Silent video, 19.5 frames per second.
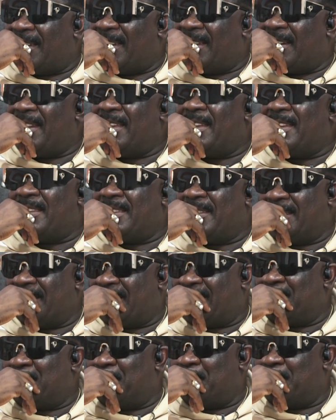I'm a
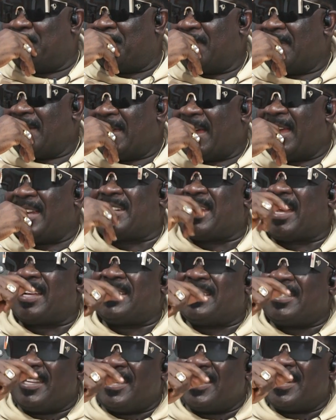unity moment. And that
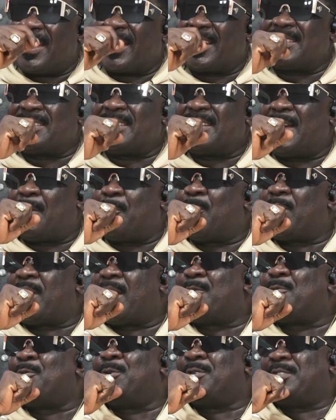day, Nancasa, now one
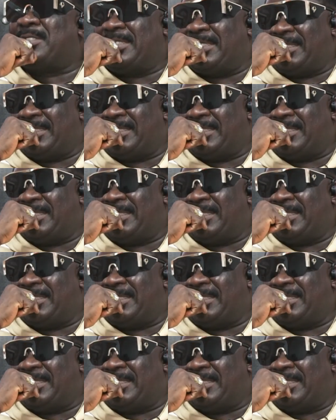and more day.